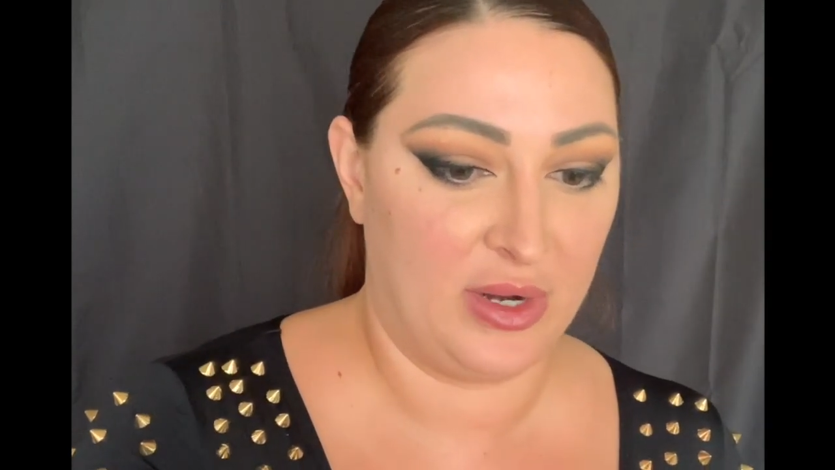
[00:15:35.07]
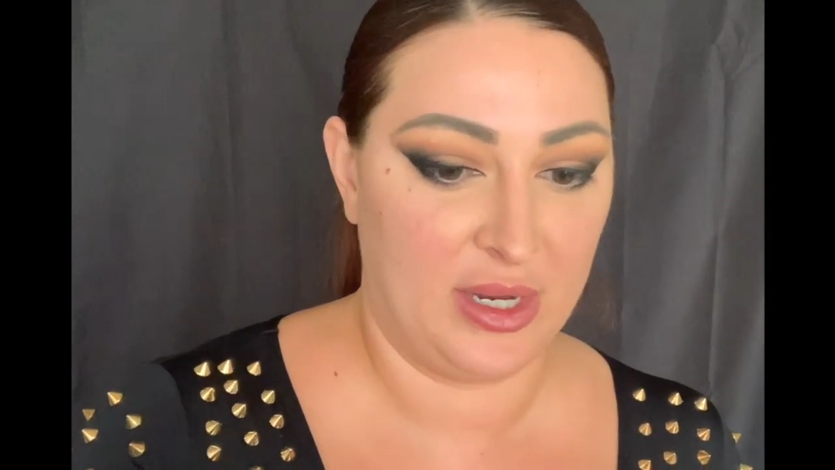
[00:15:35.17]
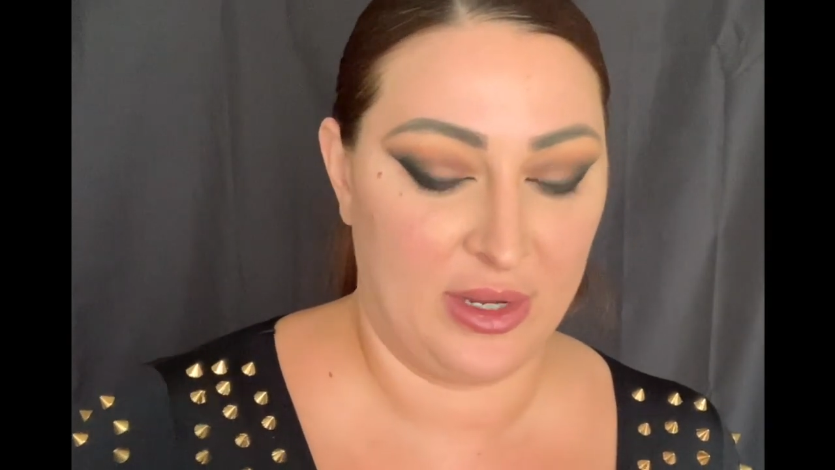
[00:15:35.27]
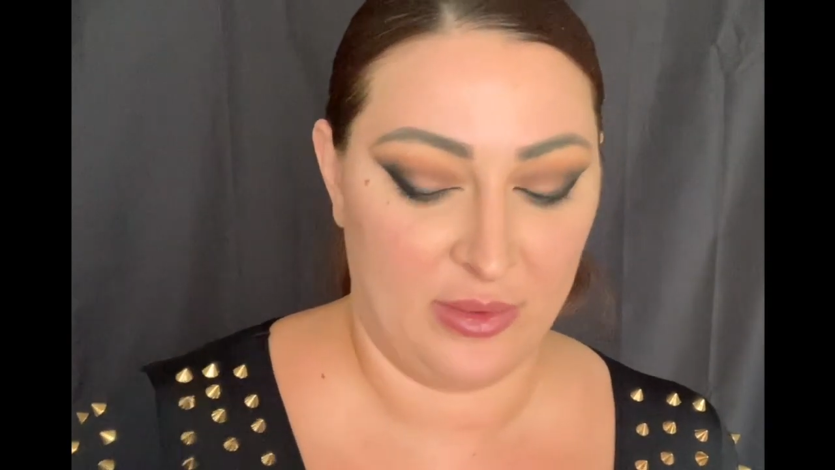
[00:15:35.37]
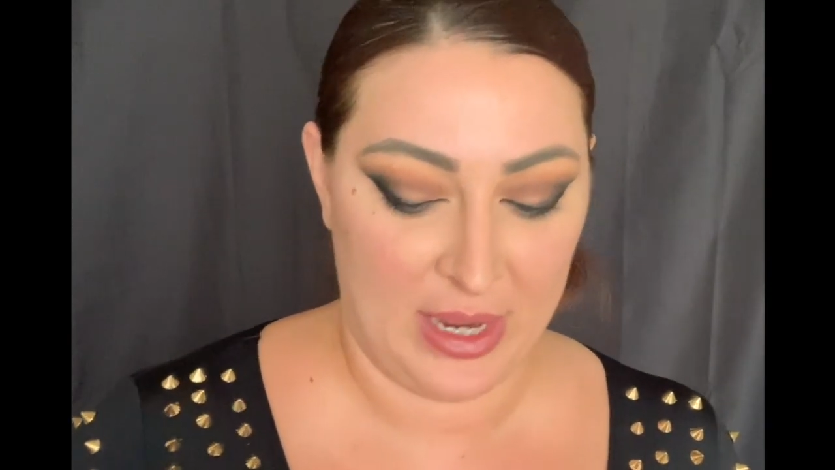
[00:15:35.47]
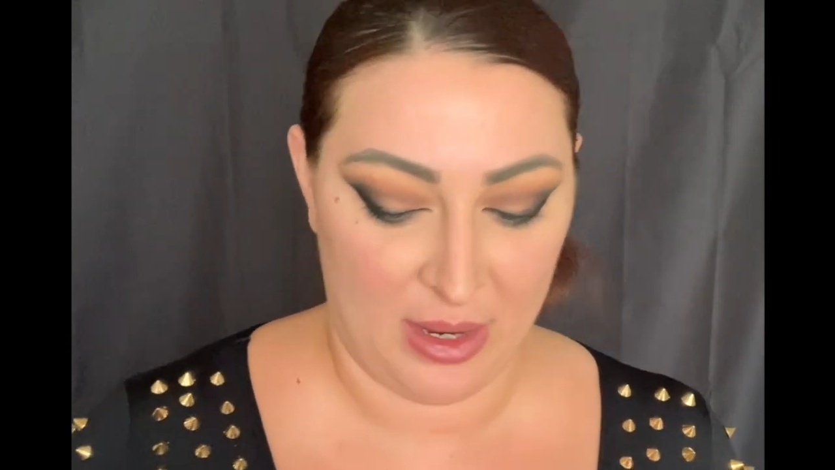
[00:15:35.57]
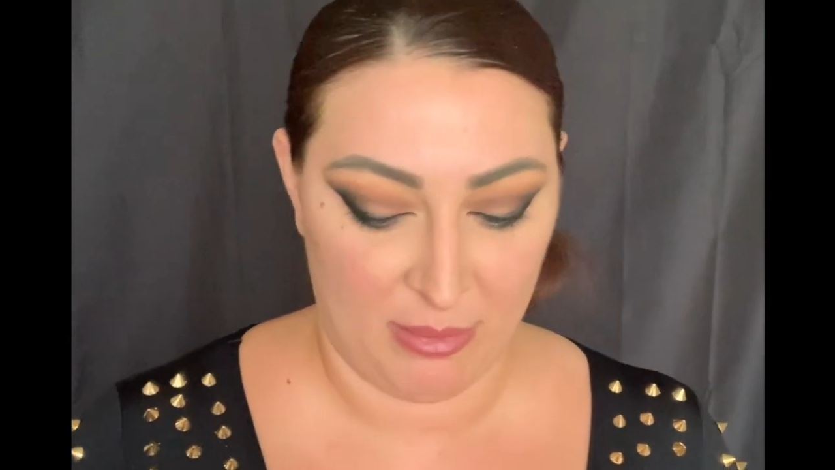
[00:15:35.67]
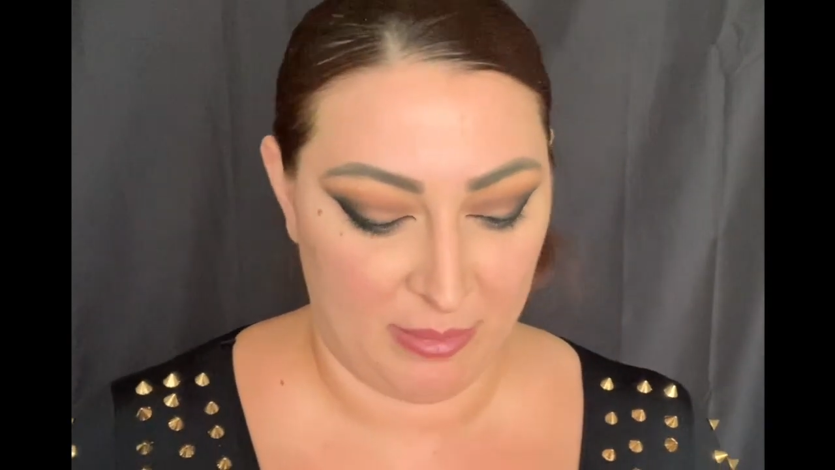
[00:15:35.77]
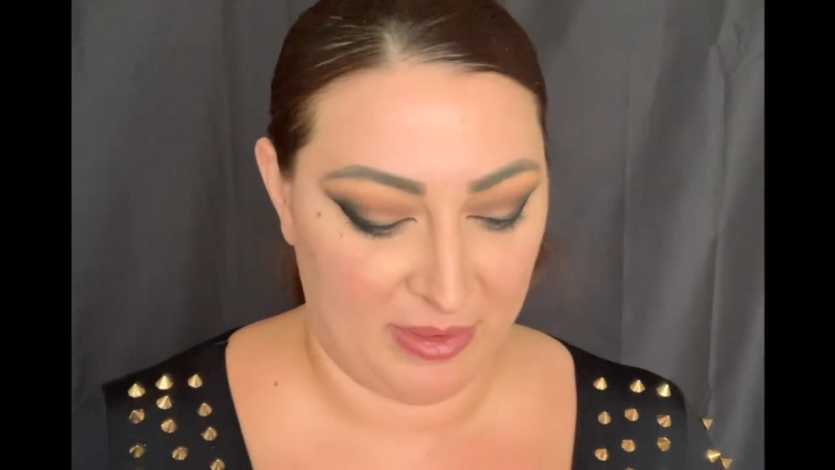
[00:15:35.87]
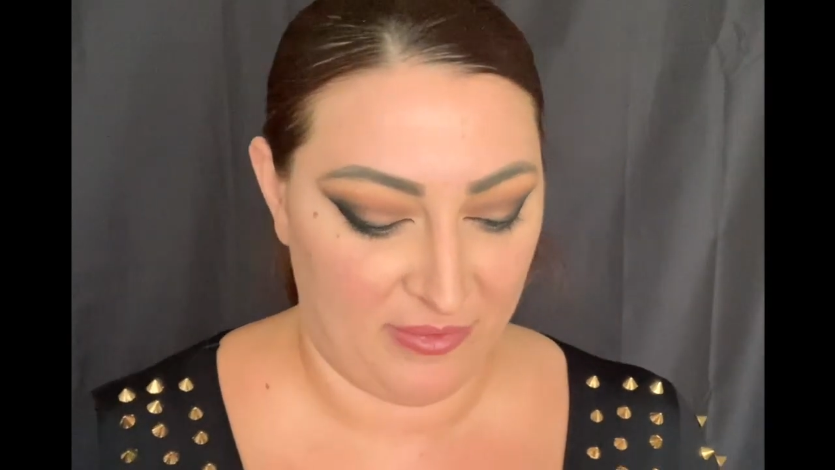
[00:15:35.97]
I go ham
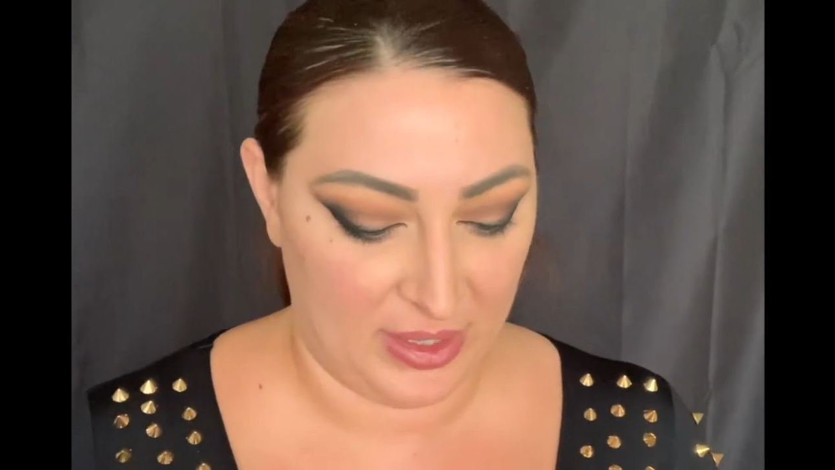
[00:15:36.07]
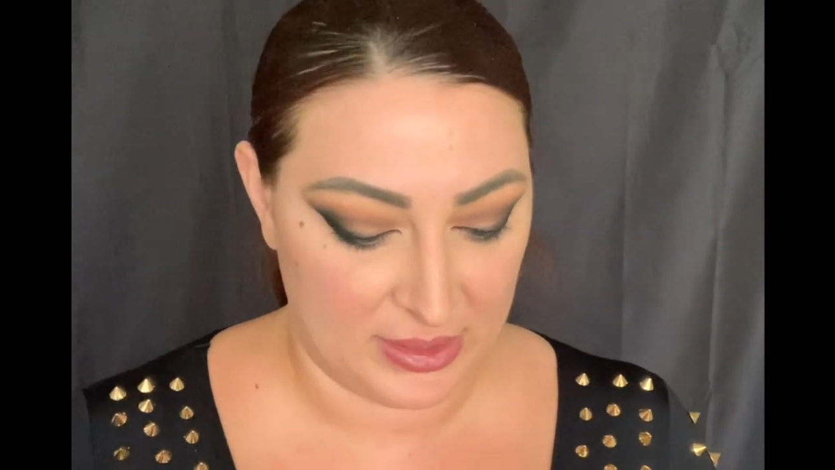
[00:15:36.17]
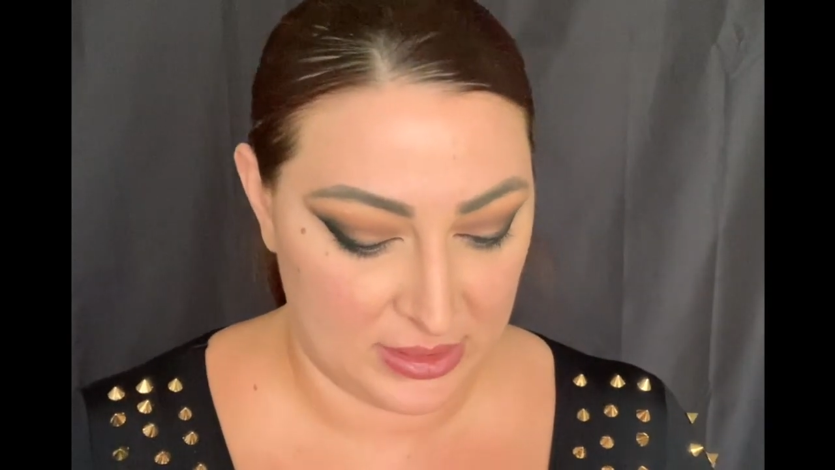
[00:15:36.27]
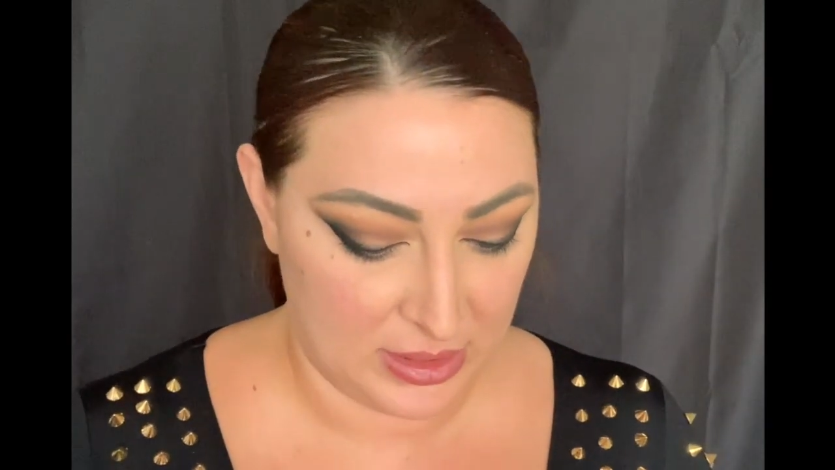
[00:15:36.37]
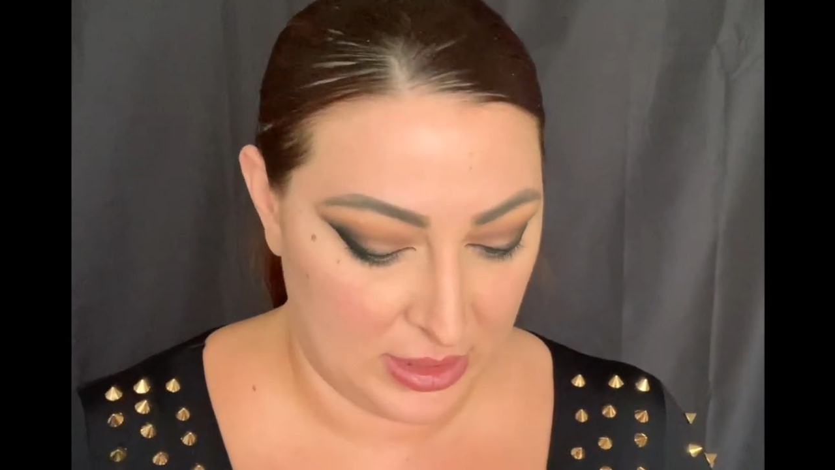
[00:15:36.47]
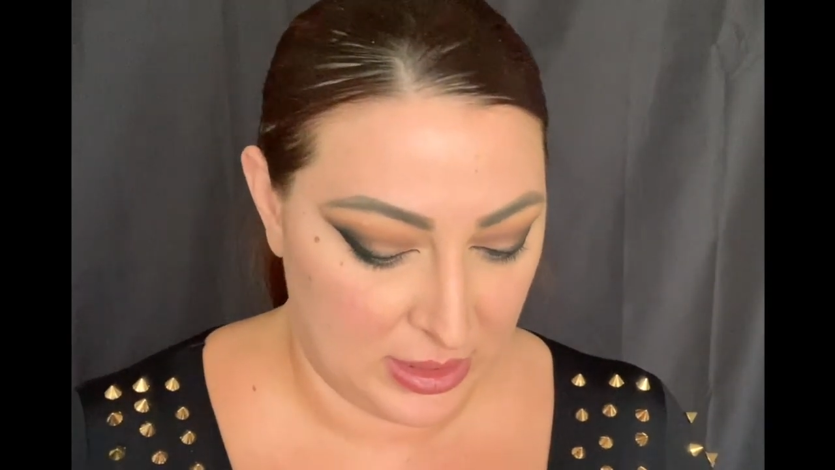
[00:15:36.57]
on my face.